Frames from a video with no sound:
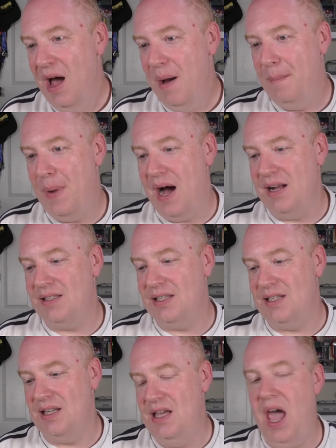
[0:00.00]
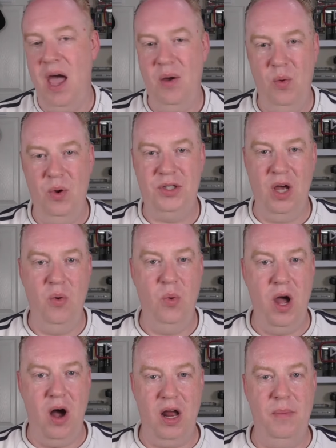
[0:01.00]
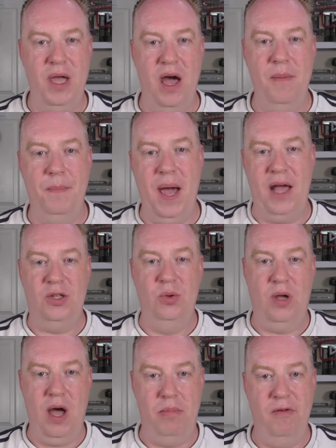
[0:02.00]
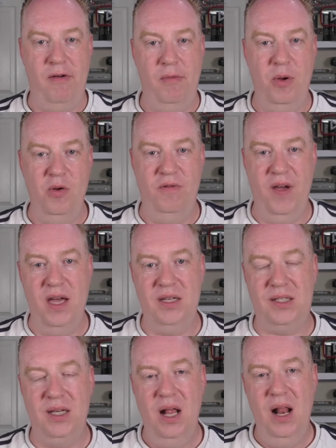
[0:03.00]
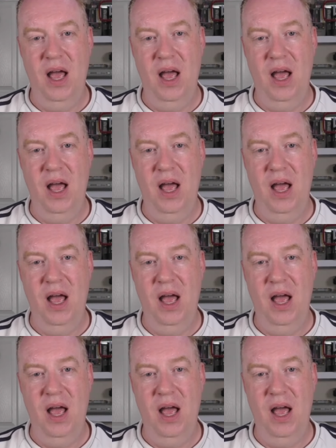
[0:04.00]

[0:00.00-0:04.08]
But yeah, so we are going to be going back to a couple of other boot fairs.